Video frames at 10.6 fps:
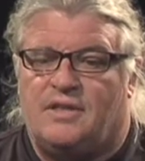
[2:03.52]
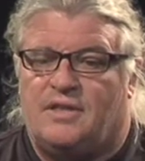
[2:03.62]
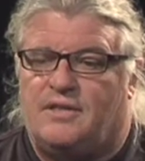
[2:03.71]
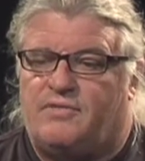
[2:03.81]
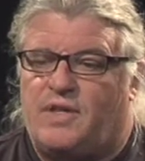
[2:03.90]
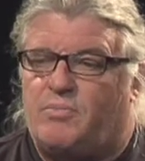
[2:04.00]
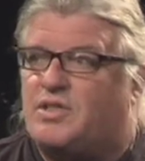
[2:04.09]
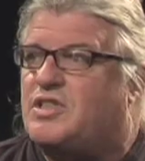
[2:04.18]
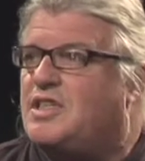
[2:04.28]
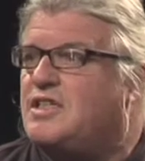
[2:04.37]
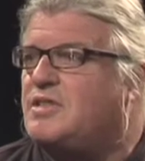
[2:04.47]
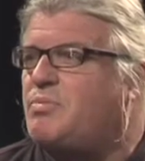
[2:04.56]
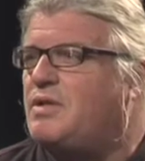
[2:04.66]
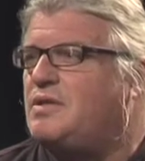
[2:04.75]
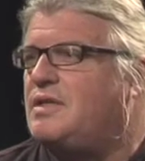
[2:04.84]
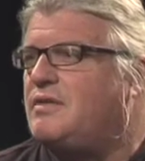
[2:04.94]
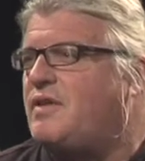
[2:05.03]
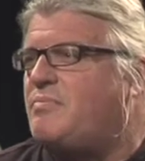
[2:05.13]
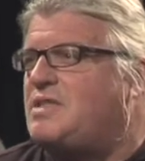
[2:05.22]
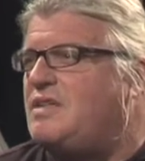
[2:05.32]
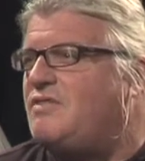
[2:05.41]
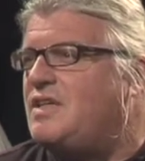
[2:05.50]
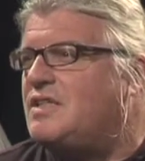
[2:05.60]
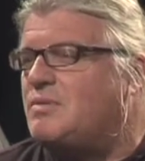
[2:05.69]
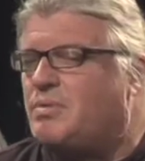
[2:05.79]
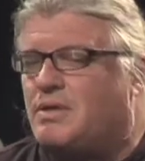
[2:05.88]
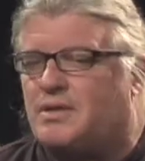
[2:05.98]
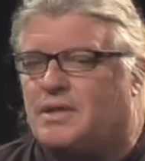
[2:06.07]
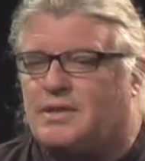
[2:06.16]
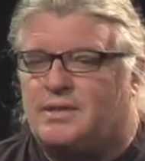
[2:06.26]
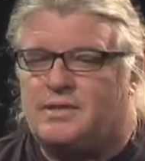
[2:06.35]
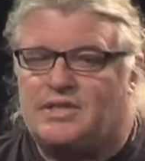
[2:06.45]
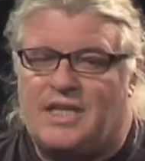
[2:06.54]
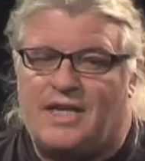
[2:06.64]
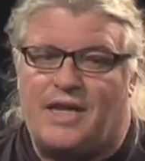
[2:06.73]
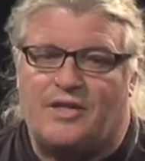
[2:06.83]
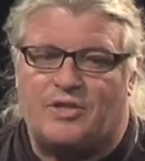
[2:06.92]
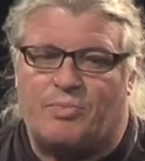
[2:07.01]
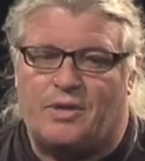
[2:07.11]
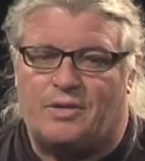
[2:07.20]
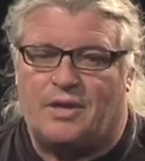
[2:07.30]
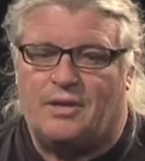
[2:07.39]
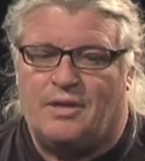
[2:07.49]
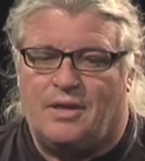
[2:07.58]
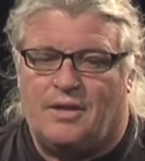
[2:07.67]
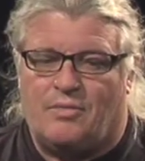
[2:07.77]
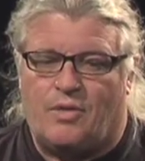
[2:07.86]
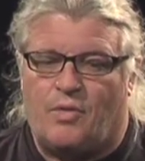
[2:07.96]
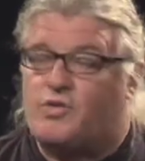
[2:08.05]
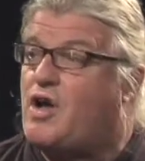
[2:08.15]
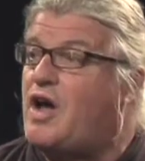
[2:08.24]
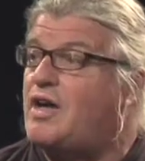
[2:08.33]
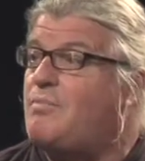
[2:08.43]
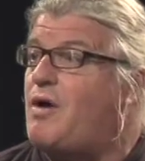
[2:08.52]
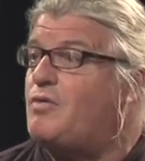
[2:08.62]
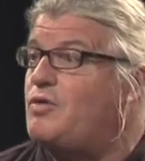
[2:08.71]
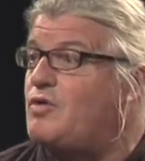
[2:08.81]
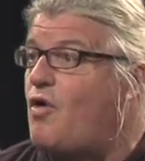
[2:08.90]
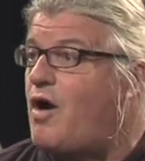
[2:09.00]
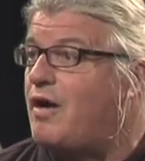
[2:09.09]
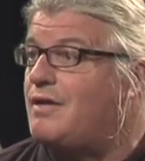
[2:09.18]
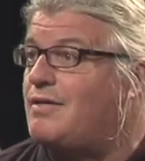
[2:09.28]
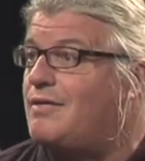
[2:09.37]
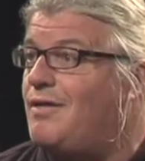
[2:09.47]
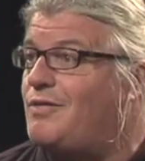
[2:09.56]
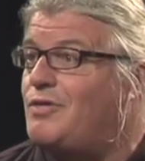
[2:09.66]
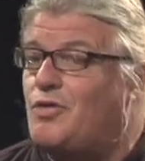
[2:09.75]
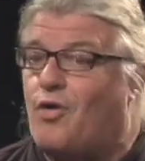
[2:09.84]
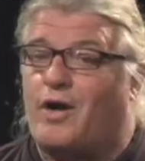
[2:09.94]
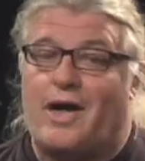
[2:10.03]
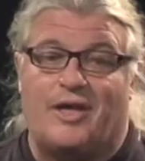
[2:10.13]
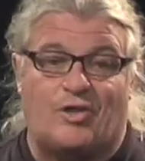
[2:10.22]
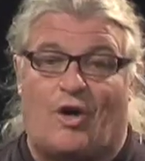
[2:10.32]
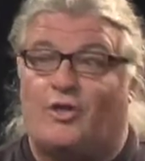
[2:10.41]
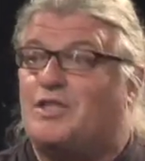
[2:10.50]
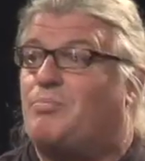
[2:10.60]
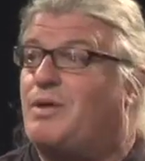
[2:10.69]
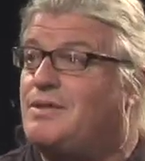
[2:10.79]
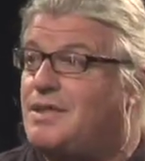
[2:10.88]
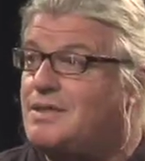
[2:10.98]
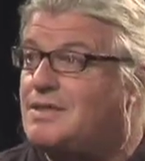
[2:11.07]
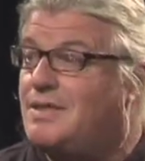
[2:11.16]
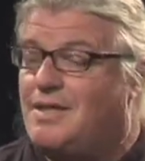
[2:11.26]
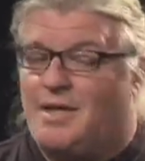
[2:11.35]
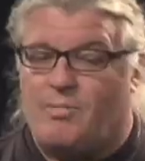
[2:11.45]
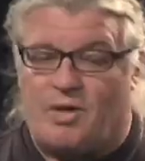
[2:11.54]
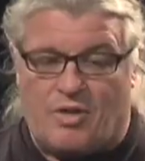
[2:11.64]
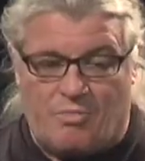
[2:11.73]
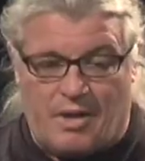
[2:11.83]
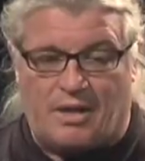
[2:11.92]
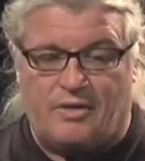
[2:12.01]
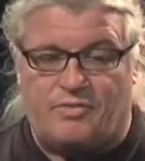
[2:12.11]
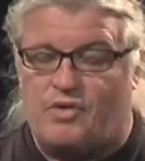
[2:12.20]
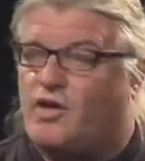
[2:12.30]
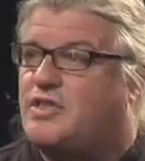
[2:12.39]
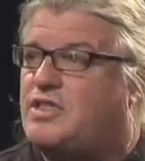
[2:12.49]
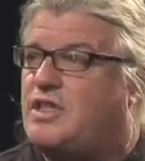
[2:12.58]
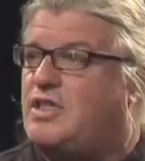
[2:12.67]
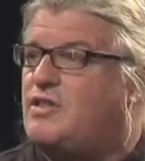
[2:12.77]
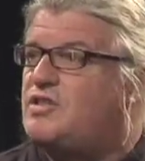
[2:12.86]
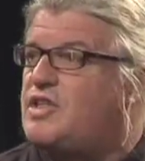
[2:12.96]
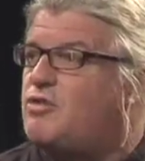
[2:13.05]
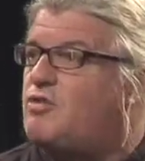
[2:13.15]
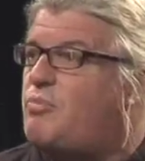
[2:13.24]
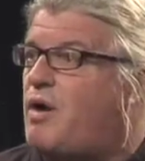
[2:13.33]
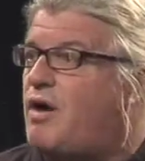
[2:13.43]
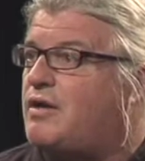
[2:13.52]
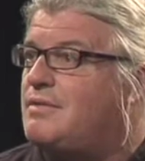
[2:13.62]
if NBC is a building, if MTV is a building, CNN is a building. You know, we were talking about New York. You know, New York has all these buildings. But in the middle of New York City, there's Central Park,